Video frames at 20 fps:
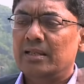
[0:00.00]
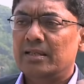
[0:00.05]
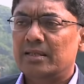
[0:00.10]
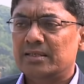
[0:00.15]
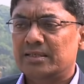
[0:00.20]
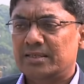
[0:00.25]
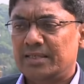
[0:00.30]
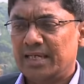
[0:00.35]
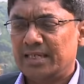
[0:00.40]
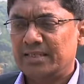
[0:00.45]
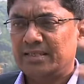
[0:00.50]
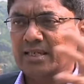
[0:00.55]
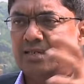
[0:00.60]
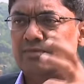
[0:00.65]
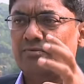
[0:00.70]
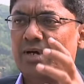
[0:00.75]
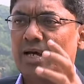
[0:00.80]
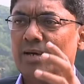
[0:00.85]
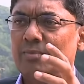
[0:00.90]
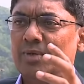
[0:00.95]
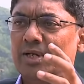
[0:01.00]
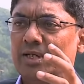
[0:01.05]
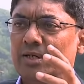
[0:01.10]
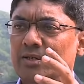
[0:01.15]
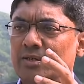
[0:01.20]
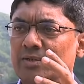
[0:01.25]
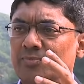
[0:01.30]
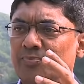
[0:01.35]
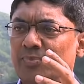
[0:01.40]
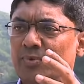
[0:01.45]
in this dense
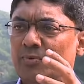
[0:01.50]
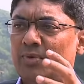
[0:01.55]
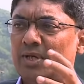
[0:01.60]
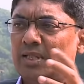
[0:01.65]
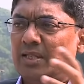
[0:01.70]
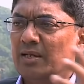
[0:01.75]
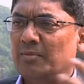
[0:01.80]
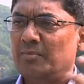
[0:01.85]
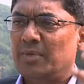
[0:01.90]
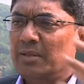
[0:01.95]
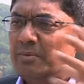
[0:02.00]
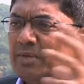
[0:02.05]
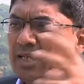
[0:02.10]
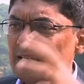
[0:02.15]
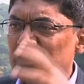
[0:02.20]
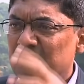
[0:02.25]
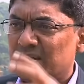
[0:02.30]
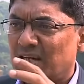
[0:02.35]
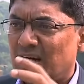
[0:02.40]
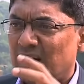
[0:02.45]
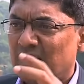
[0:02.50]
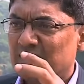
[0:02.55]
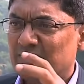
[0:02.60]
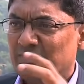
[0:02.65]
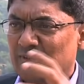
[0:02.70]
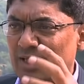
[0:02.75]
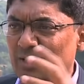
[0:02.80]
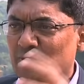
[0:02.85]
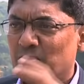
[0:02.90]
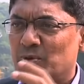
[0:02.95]
environment, where there are many, many stars
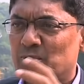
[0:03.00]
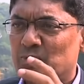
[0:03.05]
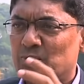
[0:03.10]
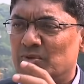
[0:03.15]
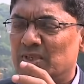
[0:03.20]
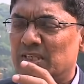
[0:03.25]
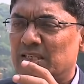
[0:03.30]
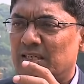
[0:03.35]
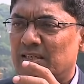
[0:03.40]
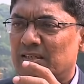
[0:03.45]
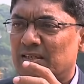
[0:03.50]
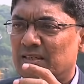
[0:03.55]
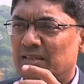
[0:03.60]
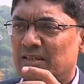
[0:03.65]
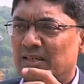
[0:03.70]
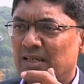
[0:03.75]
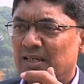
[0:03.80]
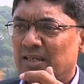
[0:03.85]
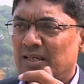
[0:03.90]
very close to each other,